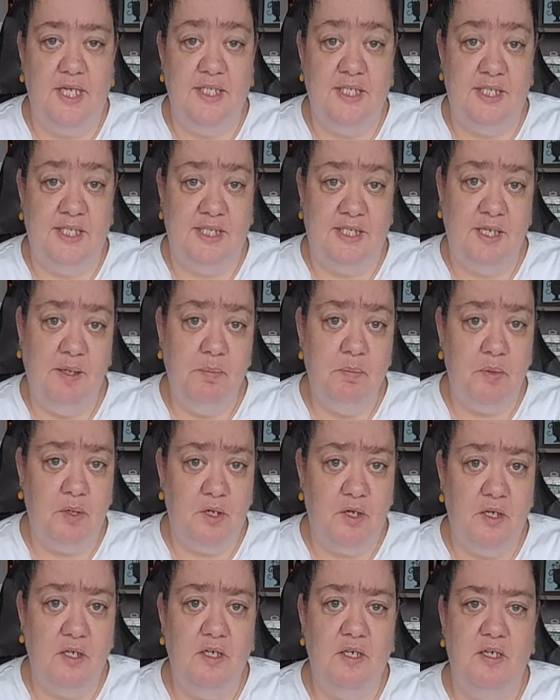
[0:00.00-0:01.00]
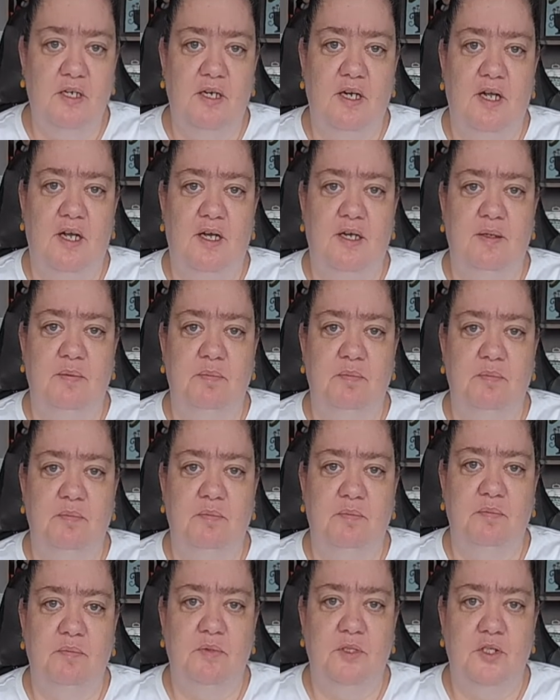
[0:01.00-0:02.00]
December
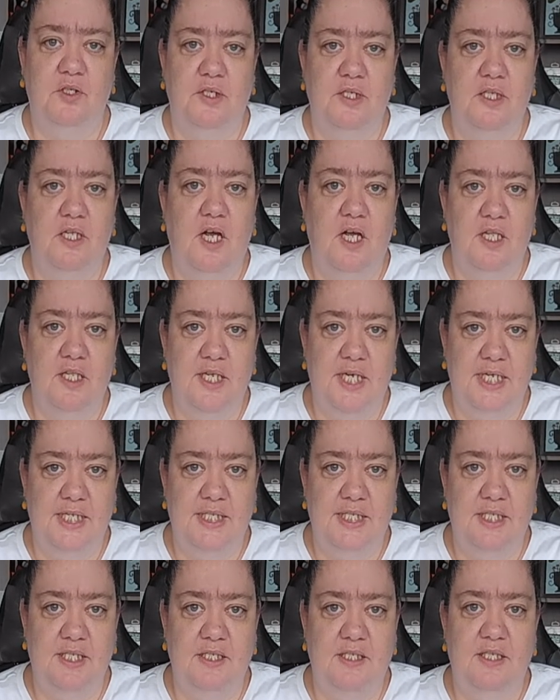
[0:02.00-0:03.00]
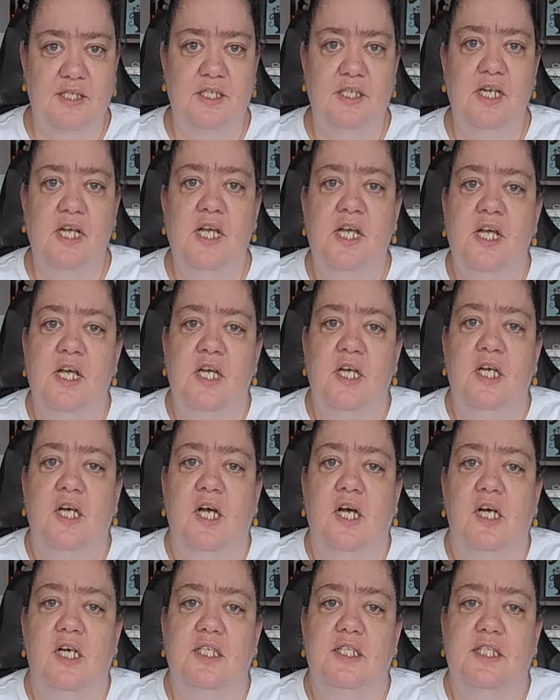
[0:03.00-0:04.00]
during the holiday season,
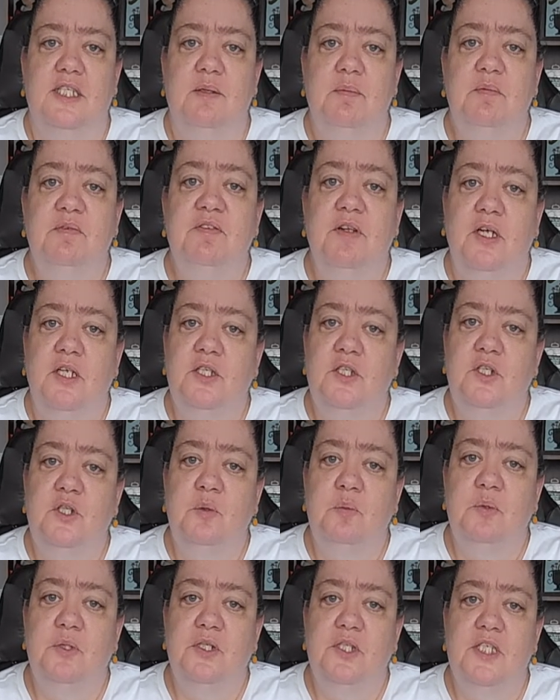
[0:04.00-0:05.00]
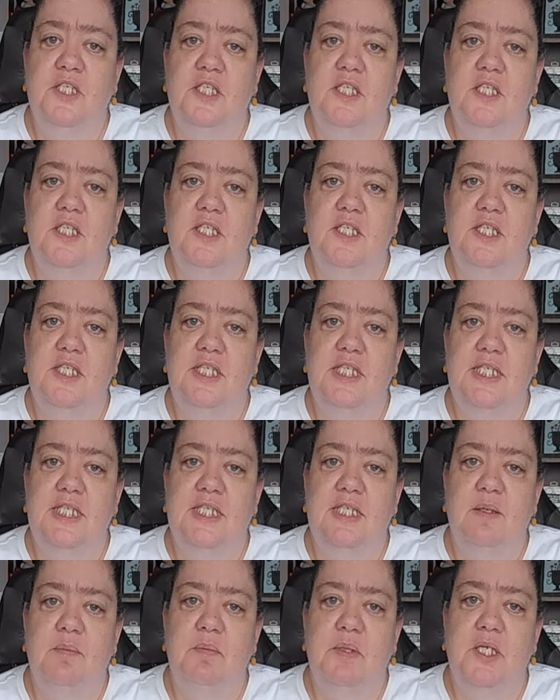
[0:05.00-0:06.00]
some Flosstubers did
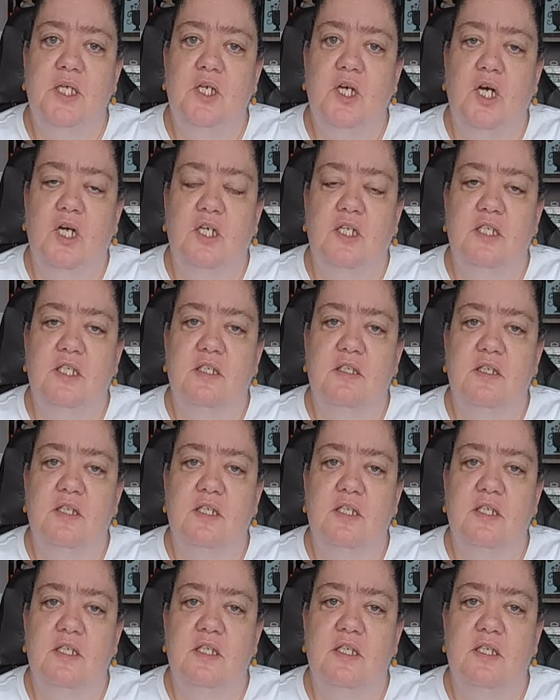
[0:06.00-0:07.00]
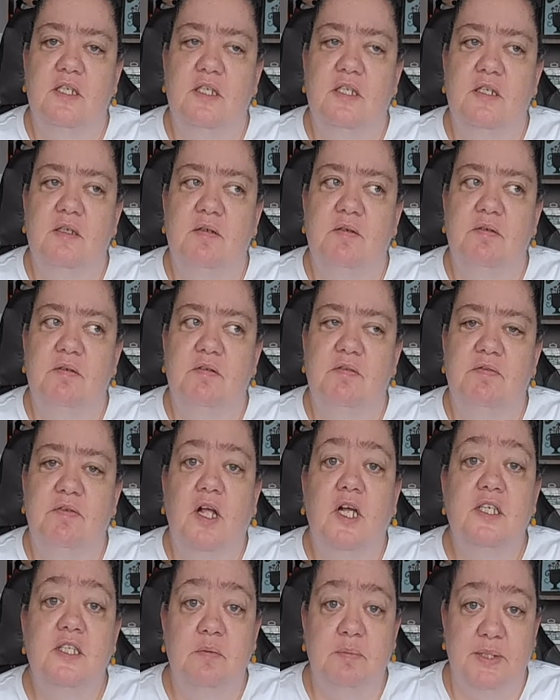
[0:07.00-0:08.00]
something called
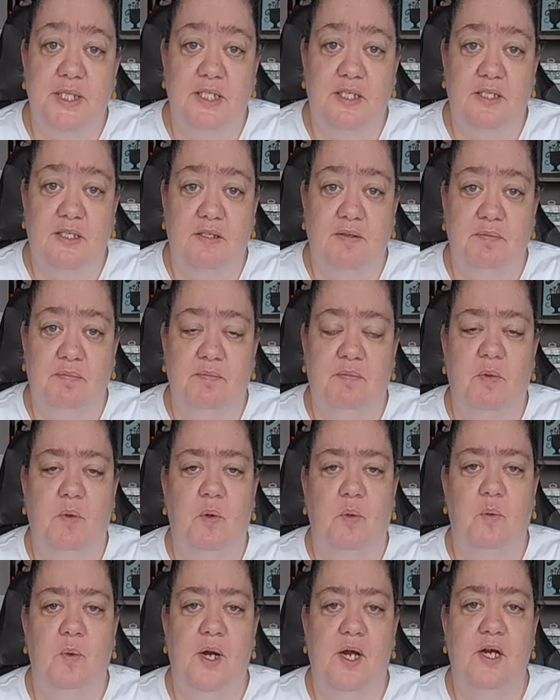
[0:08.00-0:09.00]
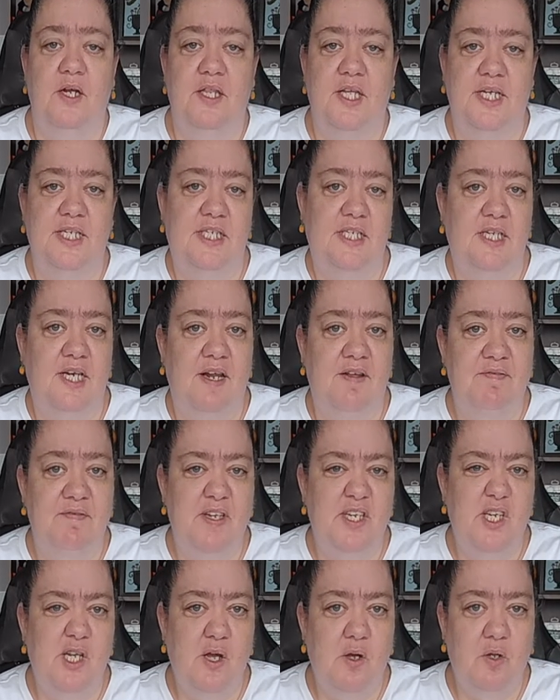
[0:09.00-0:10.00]
Flossmas, where they did a
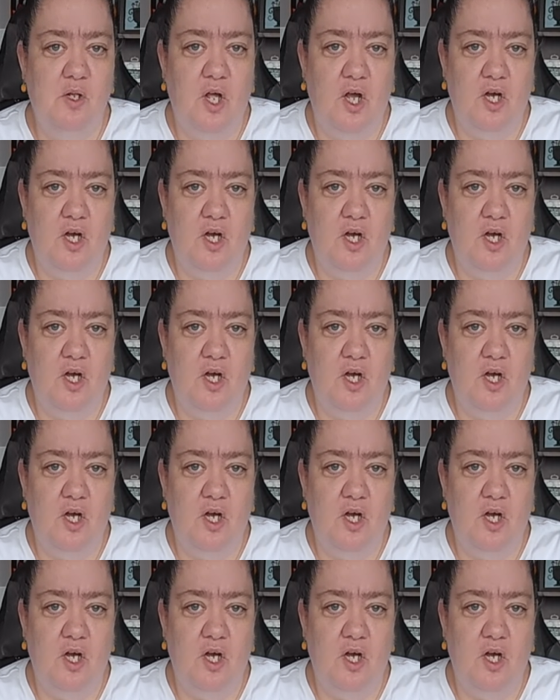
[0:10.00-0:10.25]
video